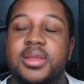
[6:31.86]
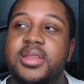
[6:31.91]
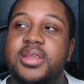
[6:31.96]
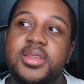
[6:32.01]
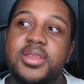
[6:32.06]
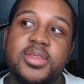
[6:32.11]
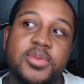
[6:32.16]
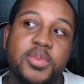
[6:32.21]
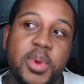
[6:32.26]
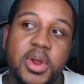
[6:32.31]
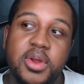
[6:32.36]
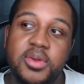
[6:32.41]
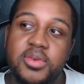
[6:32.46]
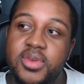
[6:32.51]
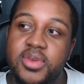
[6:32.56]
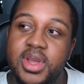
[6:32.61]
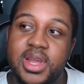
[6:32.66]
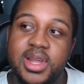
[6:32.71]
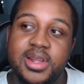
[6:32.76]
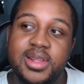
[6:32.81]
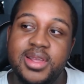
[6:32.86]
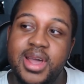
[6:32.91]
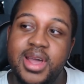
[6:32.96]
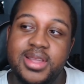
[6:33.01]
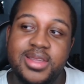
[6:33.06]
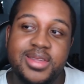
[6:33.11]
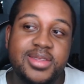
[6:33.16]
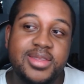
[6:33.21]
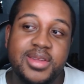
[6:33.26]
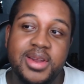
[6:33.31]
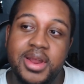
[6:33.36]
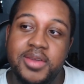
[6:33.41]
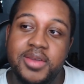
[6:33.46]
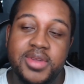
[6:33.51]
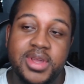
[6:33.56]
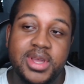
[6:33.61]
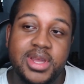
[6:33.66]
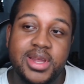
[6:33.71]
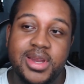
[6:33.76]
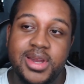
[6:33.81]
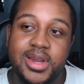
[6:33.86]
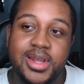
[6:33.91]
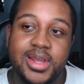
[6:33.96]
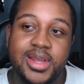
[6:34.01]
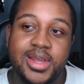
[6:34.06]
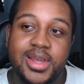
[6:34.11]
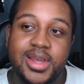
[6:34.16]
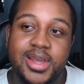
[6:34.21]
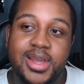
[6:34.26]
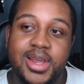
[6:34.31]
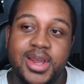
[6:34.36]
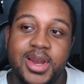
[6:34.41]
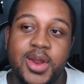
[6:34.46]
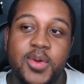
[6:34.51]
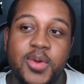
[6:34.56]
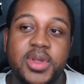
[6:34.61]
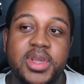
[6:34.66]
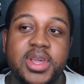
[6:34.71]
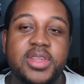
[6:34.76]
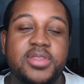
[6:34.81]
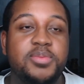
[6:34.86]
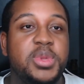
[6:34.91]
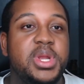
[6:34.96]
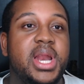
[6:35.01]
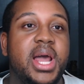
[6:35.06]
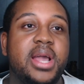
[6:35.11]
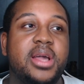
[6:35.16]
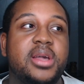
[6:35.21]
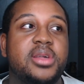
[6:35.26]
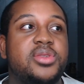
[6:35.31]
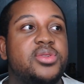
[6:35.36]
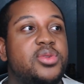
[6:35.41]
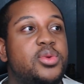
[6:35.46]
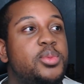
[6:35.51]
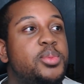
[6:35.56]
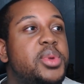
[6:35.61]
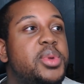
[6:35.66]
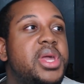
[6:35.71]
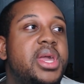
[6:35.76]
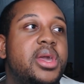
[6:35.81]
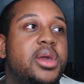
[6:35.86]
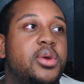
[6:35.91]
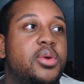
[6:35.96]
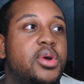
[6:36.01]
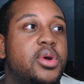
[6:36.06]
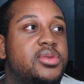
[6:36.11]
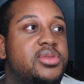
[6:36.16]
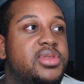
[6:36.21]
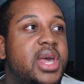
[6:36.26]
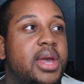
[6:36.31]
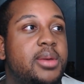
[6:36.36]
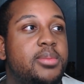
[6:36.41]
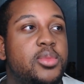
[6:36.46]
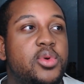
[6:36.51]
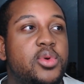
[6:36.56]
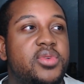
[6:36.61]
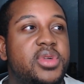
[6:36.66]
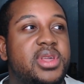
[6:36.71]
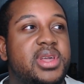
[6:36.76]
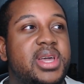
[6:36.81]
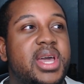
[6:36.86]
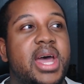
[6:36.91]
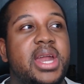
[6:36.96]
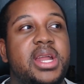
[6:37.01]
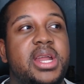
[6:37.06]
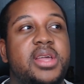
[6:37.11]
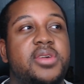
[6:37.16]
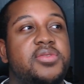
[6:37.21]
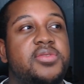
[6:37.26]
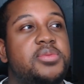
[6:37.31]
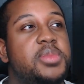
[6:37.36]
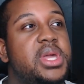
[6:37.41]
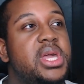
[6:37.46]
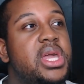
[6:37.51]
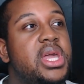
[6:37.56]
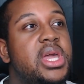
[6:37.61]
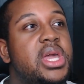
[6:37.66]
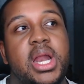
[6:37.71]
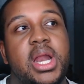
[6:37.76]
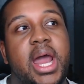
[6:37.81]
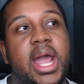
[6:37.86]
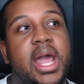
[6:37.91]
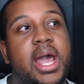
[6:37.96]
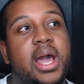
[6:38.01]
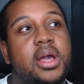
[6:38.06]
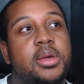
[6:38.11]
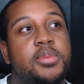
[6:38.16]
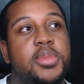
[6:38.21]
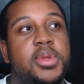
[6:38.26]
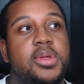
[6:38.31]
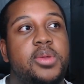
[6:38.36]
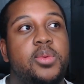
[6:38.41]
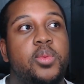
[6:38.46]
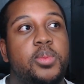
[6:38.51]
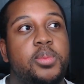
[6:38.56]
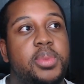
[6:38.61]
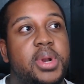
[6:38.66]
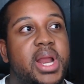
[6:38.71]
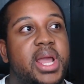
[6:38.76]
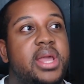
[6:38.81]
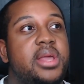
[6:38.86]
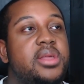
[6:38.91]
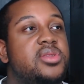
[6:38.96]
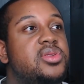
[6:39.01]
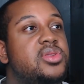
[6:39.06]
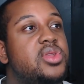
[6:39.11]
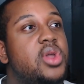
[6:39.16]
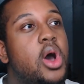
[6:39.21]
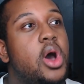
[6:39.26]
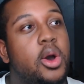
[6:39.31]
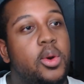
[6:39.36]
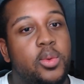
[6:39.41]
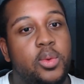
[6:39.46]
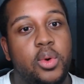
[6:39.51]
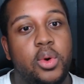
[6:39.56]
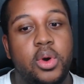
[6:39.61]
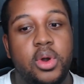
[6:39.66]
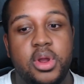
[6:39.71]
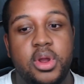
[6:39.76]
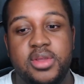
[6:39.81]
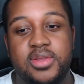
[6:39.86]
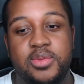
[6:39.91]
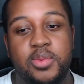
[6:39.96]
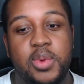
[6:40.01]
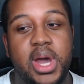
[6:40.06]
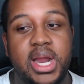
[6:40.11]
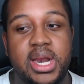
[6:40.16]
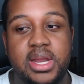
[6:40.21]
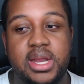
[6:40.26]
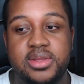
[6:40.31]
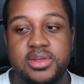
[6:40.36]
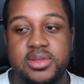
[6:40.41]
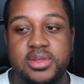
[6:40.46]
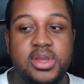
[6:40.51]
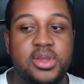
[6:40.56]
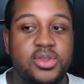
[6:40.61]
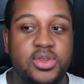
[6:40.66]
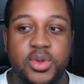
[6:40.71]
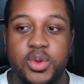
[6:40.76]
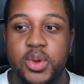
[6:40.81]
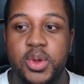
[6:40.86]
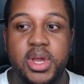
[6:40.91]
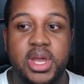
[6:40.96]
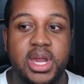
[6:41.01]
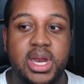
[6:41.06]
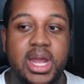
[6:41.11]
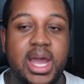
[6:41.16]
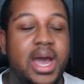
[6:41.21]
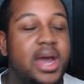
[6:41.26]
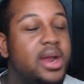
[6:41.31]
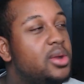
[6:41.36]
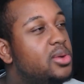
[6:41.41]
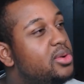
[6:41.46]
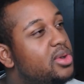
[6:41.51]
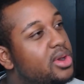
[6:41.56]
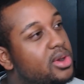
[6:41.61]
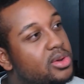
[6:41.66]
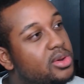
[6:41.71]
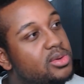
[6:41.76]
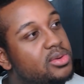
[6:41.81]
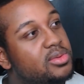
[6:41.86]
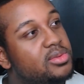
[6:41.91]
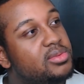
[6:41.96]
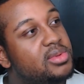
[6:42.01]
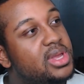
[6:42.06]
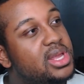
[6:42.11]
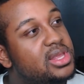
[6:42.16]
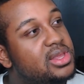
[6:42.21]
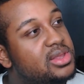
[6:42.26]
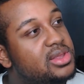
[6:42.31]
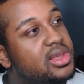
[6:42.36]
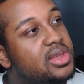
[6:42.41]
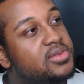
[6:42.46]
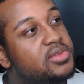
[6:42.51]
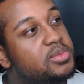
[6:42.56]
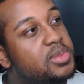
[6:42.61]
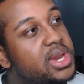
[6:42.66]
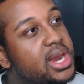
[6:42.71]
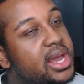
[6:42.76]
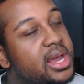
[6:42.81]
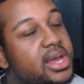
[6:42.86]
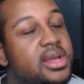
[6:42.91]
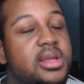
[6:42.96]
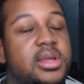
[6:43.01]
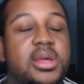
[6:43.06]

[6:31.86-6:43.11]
it's just perfect. I just love it. You know, it gives me like a superhero type movie. It kind of gives me like I could be playing Star Wars while listening to it. I don't know. It just gives me that